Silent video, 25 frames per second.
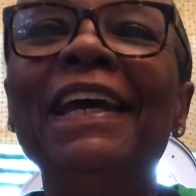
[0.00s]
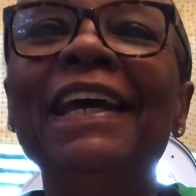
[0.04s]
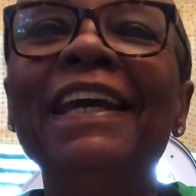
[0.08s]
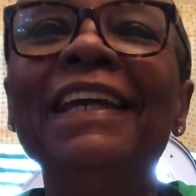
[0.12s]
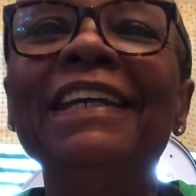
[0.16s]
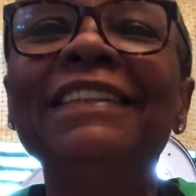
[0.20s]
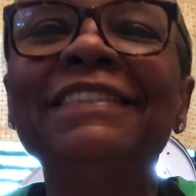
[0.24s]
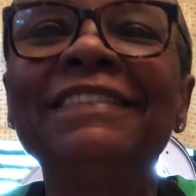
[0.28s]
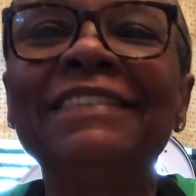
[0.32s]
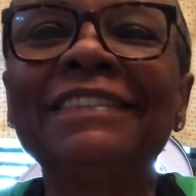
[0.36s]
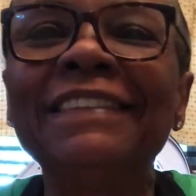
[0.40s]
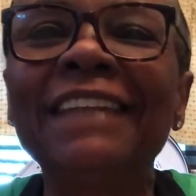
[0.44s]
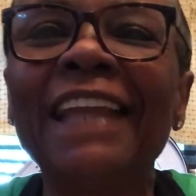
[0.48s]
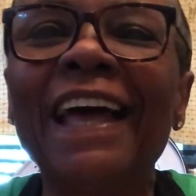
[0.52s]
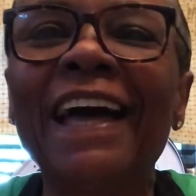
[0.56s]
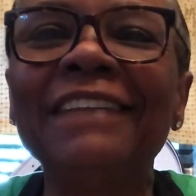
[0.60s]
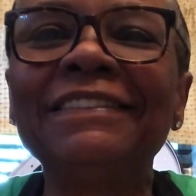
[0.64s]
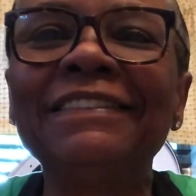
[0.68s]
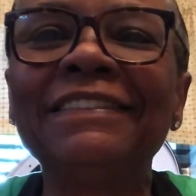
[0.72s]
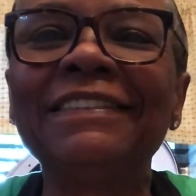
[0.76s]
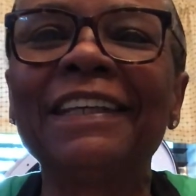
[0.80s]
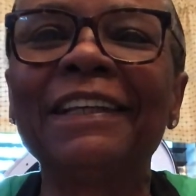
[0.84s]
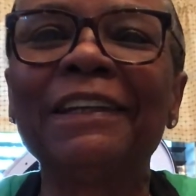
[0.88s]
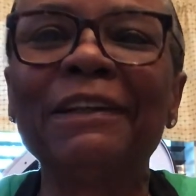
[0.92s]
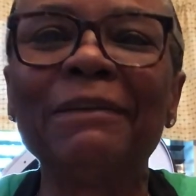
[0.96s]
It's not
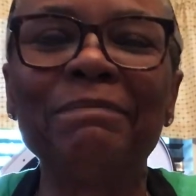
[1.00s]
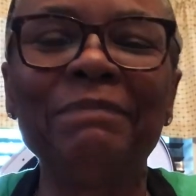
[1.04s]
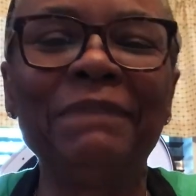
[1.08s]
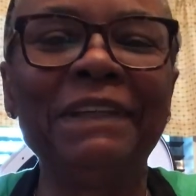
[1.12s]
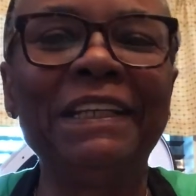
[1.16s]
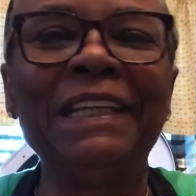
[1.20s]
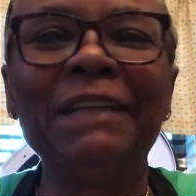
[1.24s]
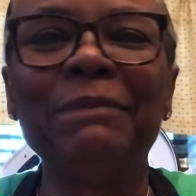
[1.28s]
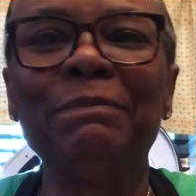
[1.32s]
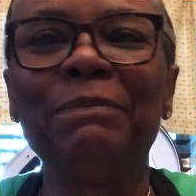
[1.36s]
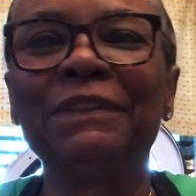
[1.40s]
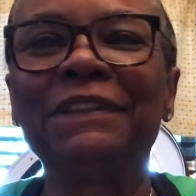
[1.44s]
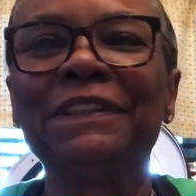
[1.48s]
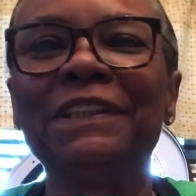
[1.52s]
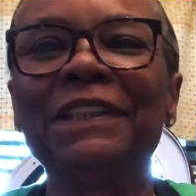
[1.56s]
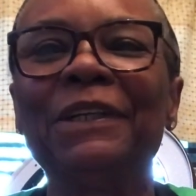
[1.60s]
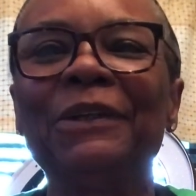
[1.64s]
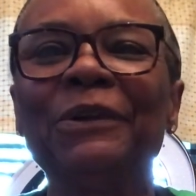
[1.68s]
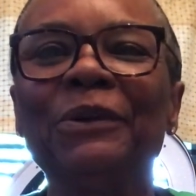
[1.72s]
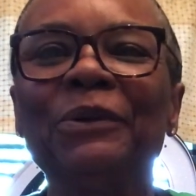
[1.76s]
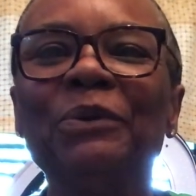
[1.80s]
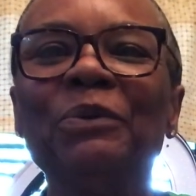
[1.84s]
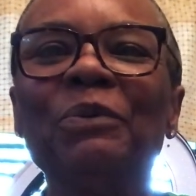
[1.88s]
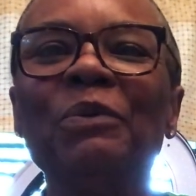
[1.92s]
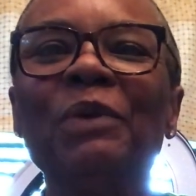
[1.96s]
set up any
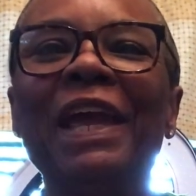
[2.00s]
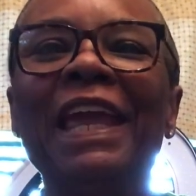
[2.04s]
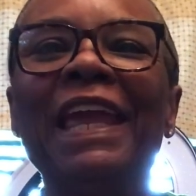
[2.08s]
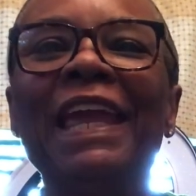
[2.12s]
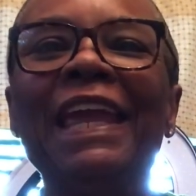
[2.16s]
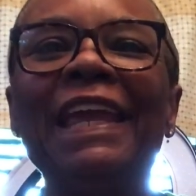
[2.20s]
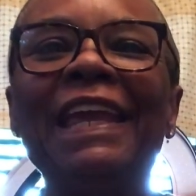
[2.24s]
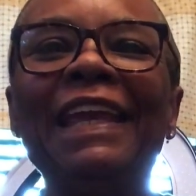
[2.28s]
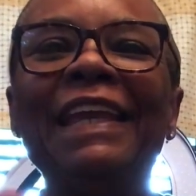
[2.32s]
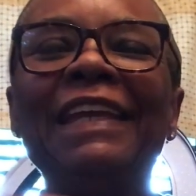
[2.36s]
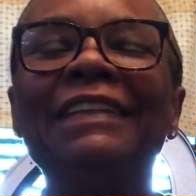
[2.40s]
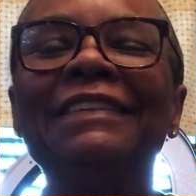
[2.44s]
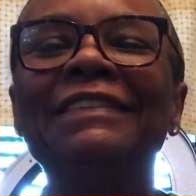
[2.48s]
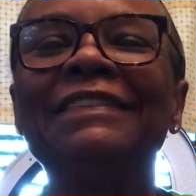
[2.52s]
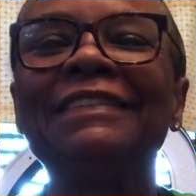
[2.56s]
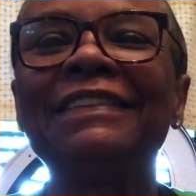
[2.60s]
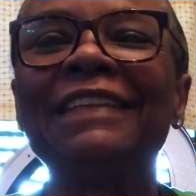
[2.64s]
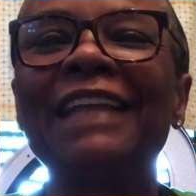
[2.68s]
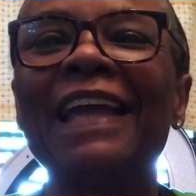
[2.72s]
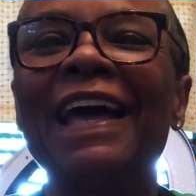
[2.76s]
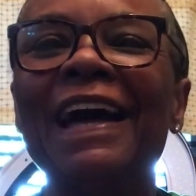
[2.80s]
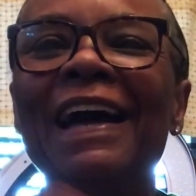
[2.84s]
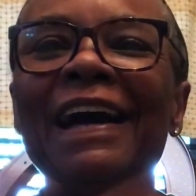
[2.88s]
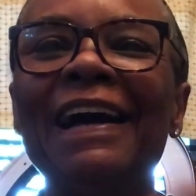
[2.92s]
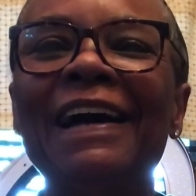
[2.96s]
particular way. It's
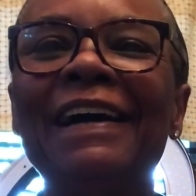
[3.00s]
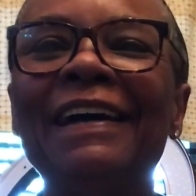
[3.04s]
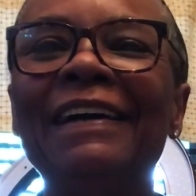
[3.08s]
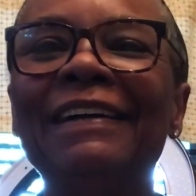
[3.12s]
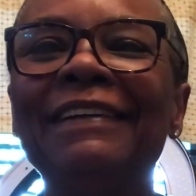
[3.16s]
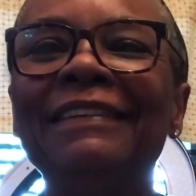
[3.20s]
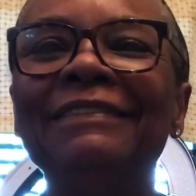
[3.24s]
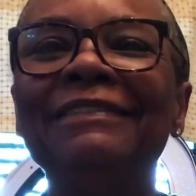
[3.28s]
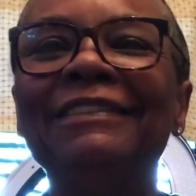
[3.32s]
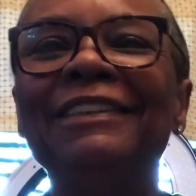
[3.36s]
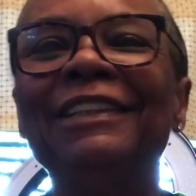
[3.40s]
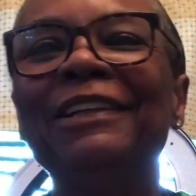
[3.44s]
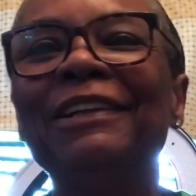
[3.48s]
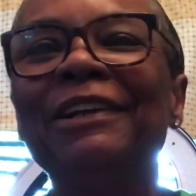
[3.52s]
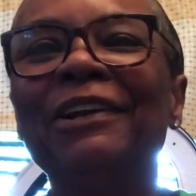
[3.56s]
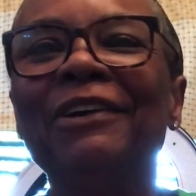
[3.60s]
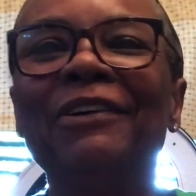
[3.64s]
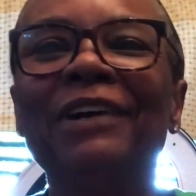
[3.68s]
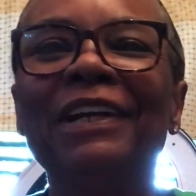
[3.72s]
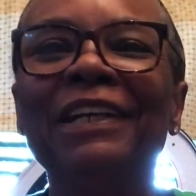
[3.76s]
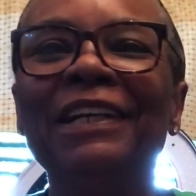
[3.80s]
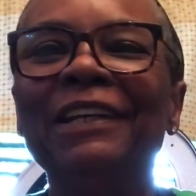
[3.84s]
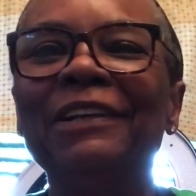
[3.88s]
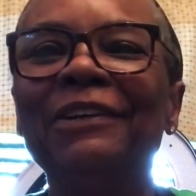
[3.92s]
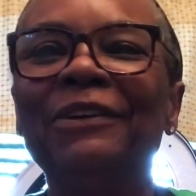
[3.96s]
not,
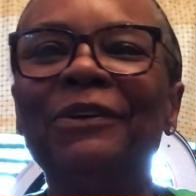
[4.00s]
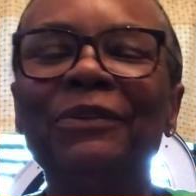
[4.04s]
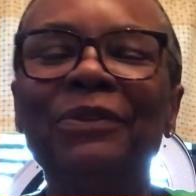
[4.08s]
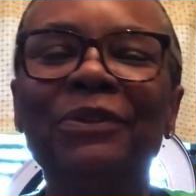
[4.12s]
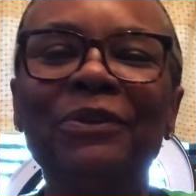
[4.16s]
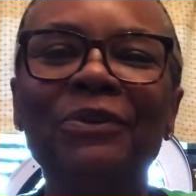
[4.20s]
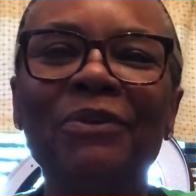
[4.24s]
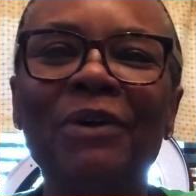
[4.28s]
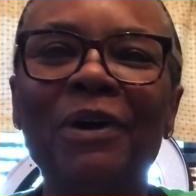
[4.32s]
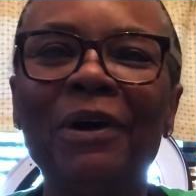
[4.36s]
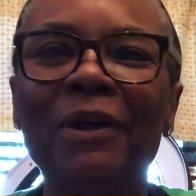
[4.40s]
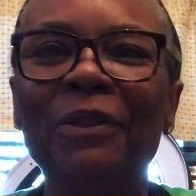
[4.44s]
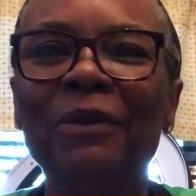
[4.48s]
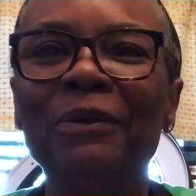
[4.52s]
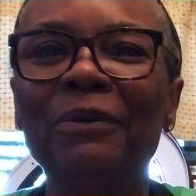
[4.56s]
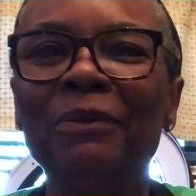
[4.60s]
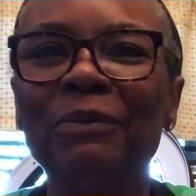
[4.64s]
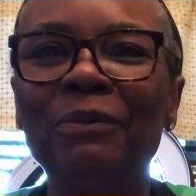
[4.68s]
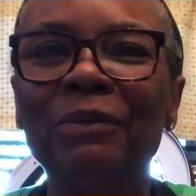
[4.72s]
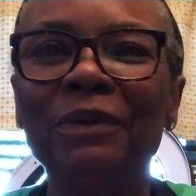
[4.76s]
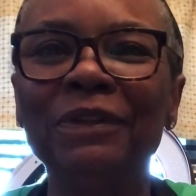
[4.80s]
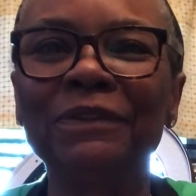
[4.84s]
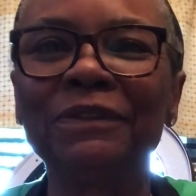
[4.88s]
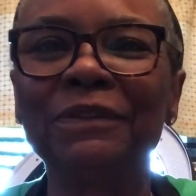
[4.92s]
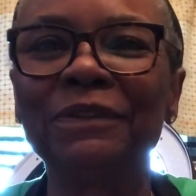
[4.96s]
I didn't go through all the
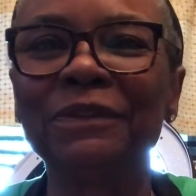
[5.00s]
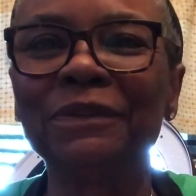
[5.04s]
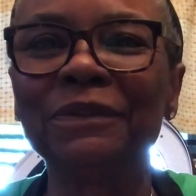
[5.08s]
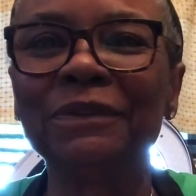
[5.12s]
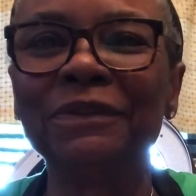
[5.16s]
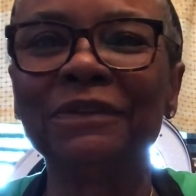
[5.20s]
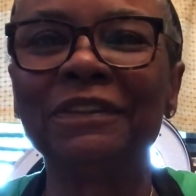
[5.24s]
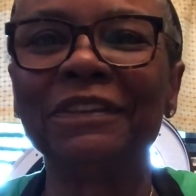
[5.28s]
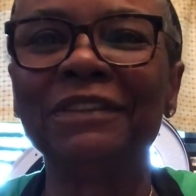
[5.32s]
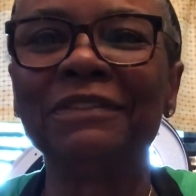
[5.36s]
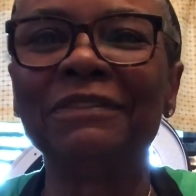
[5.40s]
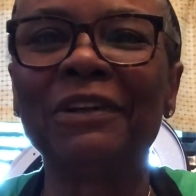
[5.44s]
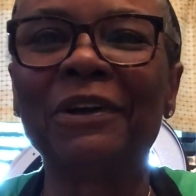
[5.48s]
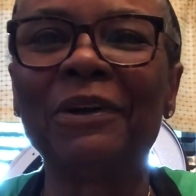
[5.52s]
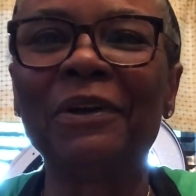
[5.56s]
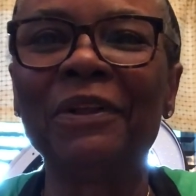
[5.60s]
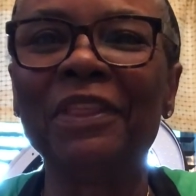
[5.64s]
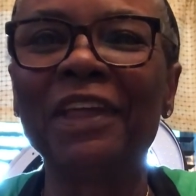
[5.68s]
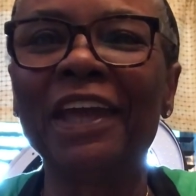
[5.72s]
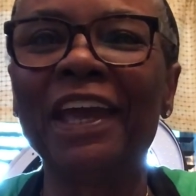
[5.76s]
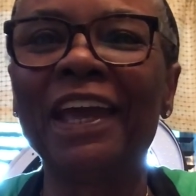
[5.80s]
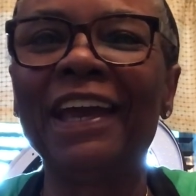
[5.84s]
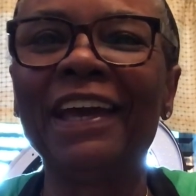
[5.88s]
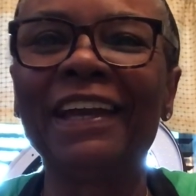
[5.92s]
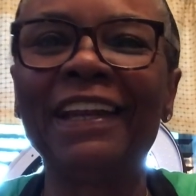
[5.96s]
whistles and all
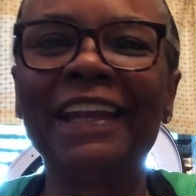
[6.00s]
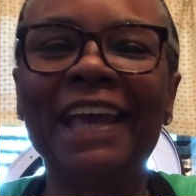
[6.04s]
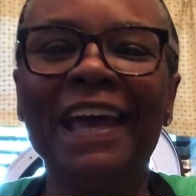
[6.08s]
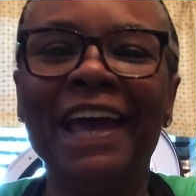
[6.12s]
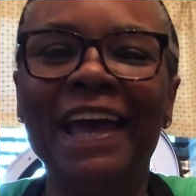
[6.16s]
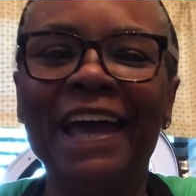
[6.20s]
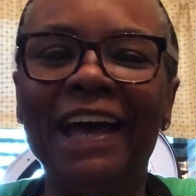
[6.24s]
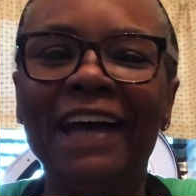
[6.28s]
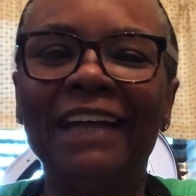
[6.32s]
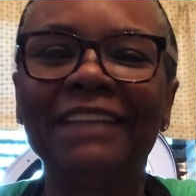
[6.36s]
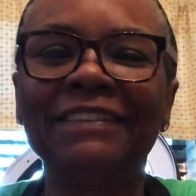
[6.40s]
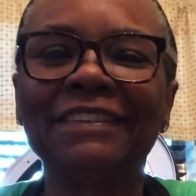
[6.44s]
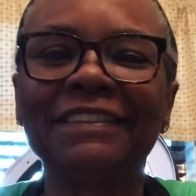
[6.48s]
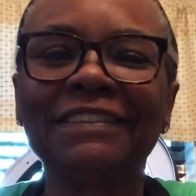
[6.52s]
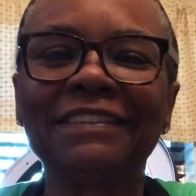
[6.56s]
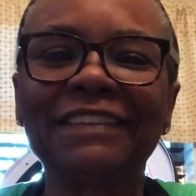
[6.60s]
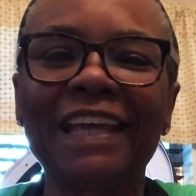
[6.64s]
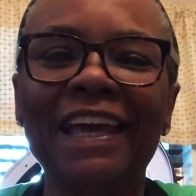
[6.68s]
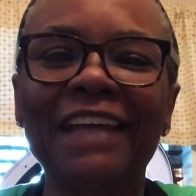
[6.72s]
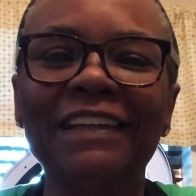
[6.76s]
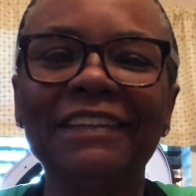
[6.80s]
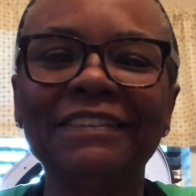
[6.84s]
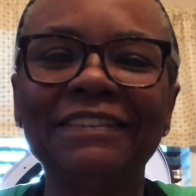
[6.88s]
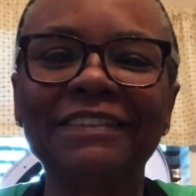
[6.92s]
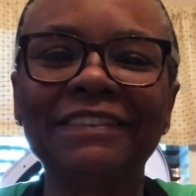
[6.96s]
that. I just
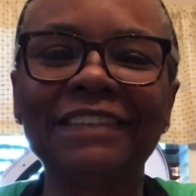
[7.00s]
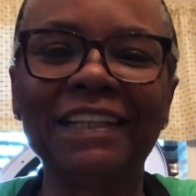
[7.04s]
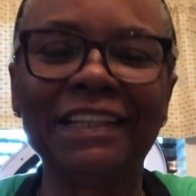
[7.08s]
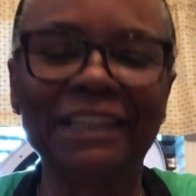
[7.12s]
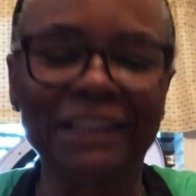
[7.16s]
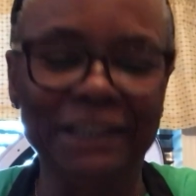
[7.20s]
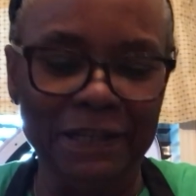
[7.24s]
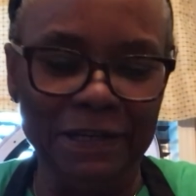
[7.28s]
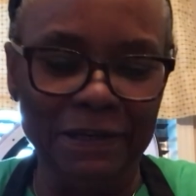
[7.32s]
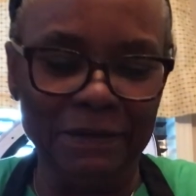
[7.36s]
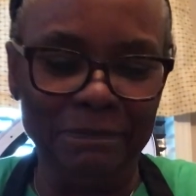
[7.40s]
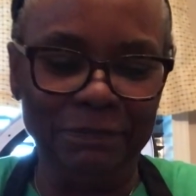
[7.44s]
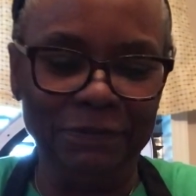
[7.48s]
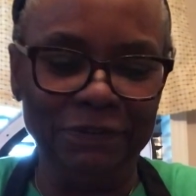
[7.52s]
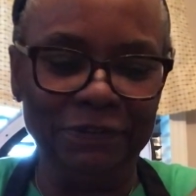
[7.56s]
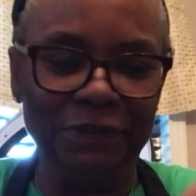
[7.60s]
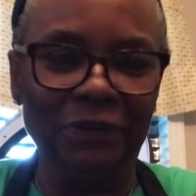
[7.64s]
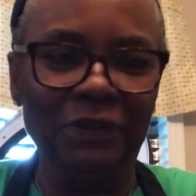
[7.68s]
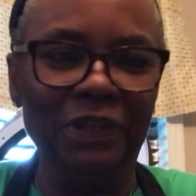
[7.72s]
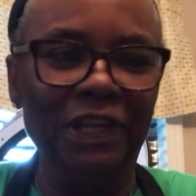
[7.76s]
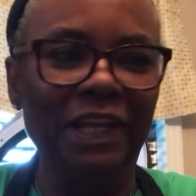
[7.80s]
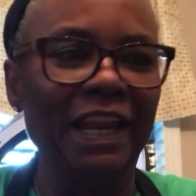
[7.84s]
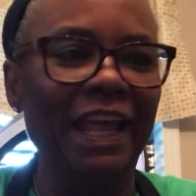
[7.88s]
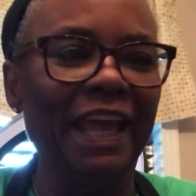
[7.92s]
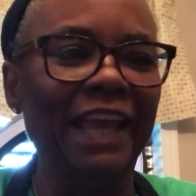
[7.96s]
kind of set it up so
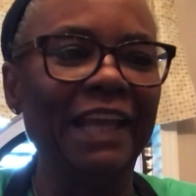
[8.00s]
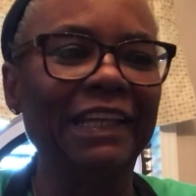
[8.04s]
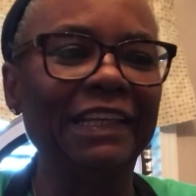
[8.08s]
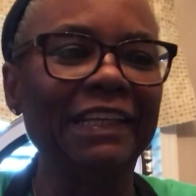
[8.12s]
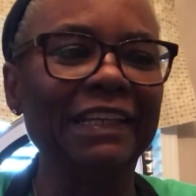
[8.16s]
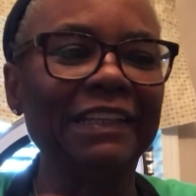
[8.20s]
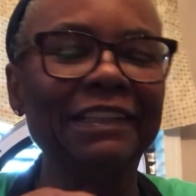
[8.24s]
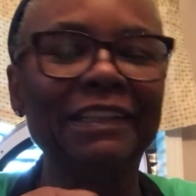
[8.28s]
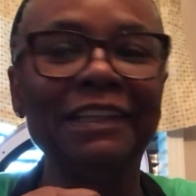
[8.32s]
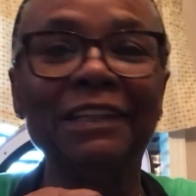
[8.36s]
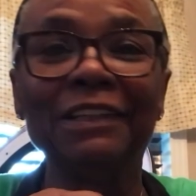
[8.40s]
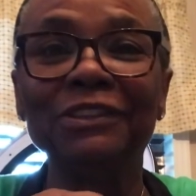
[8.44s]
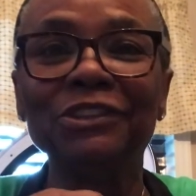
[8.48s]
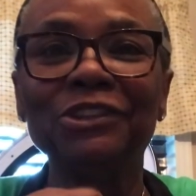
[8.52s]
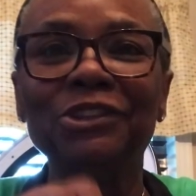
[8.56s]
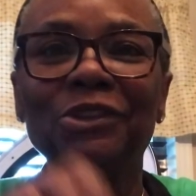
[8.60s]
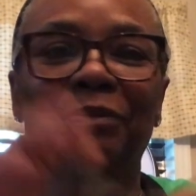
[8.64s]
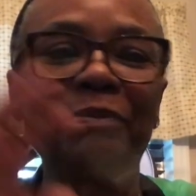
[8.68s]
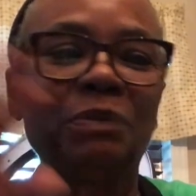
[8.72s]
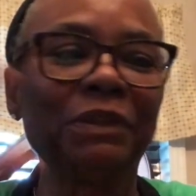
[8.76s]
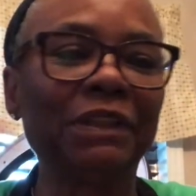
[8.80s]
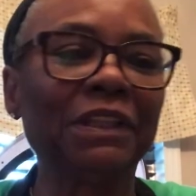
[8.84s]
that I can show